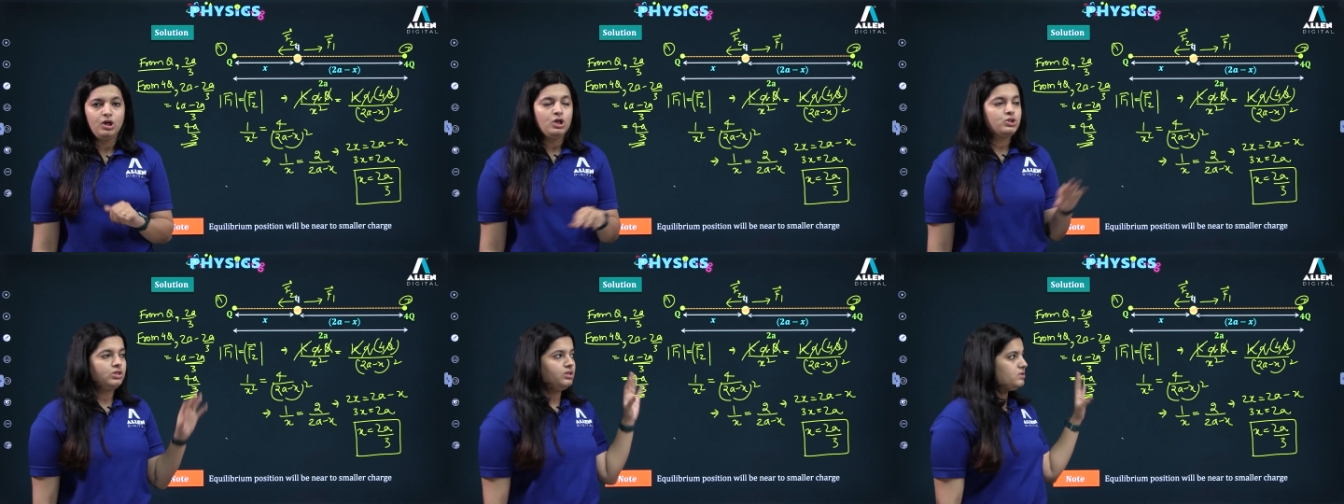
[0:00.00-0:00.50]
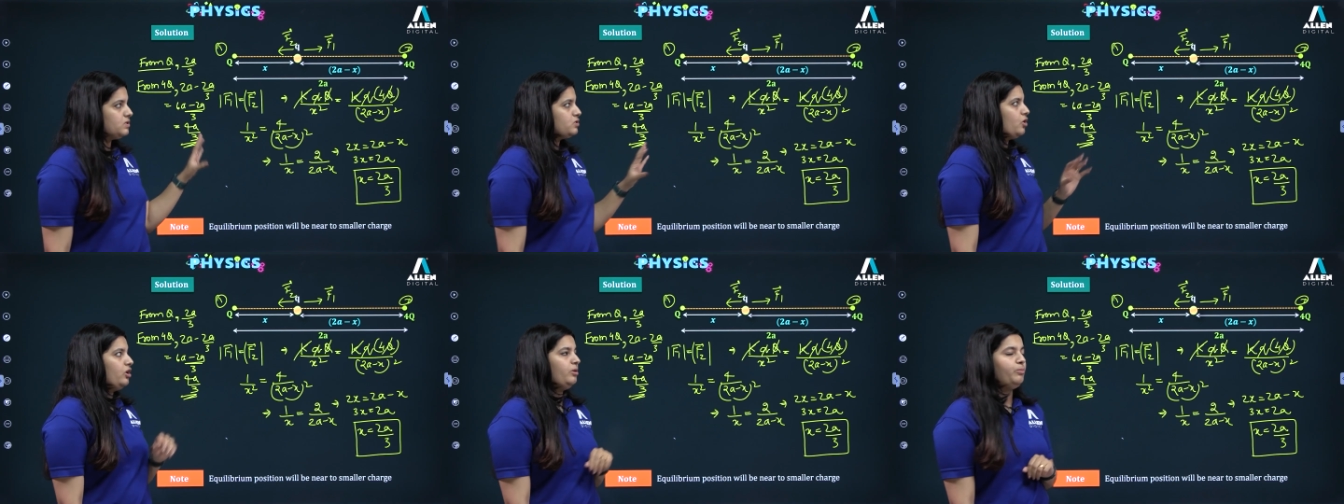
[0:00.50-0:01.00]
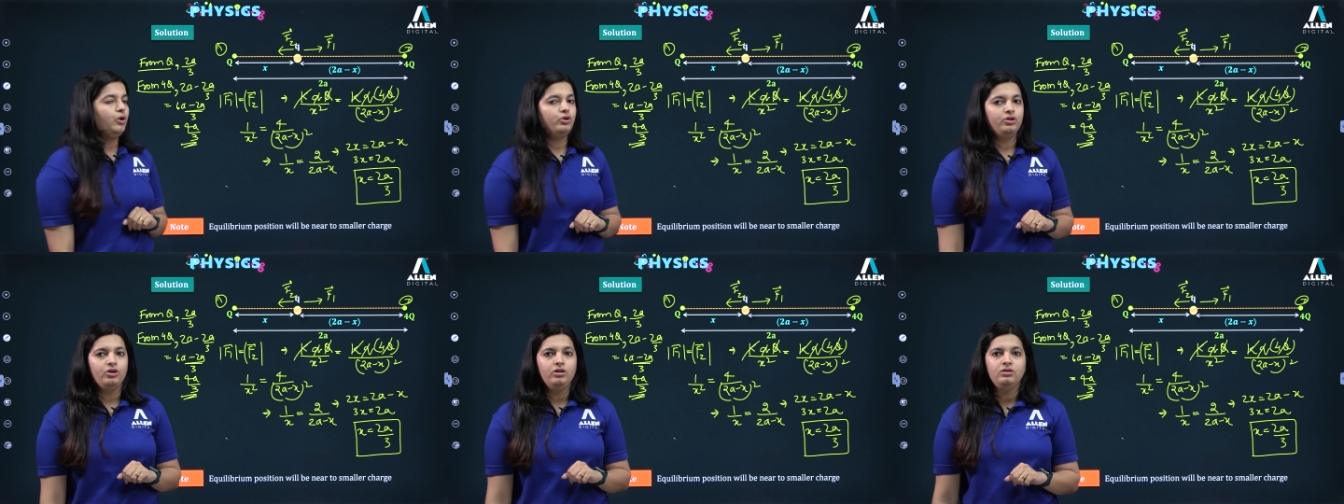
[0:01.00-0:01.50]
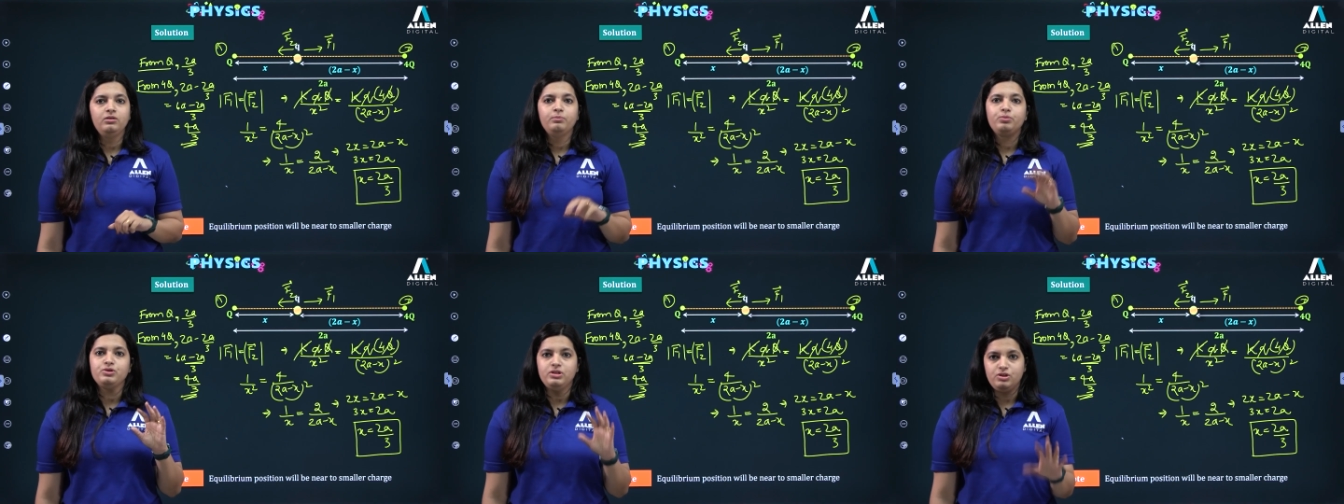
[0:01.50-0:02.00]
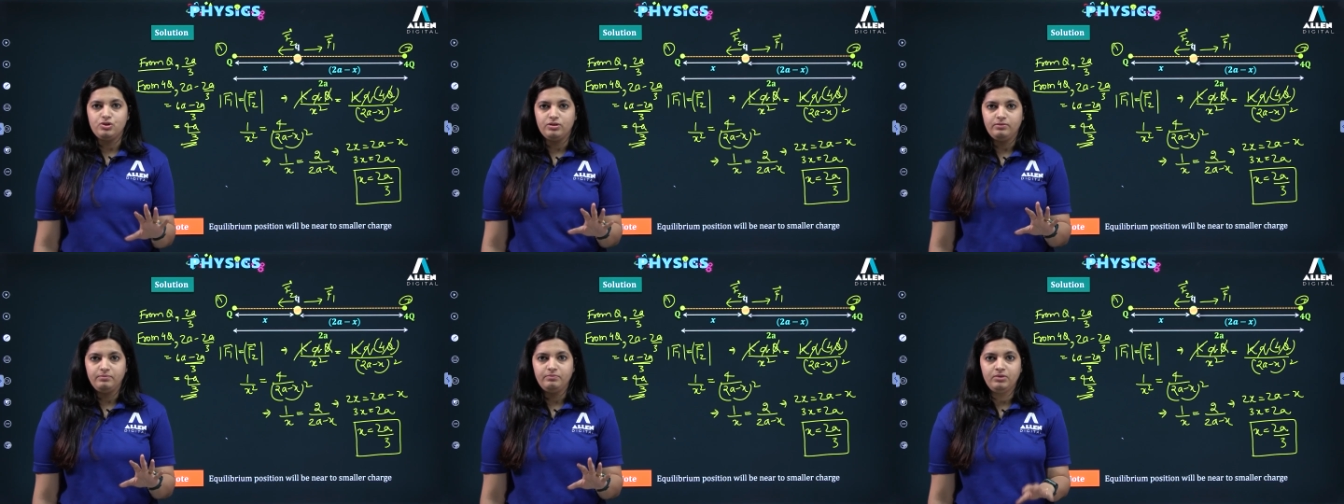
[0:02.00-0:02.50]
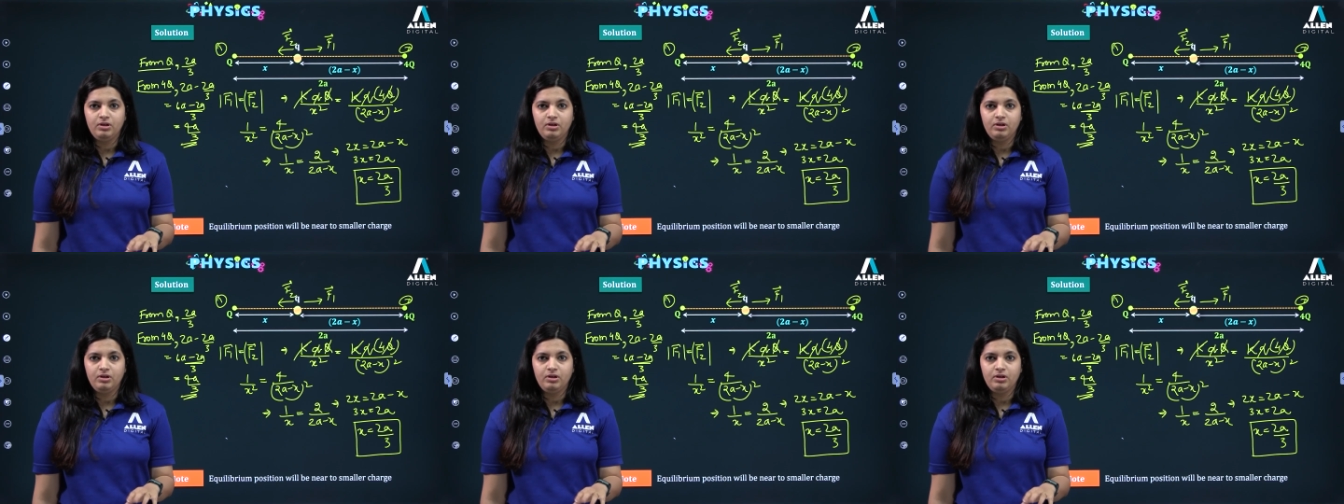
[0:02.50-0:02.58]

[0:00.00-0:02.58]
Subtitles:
So this is all about your position.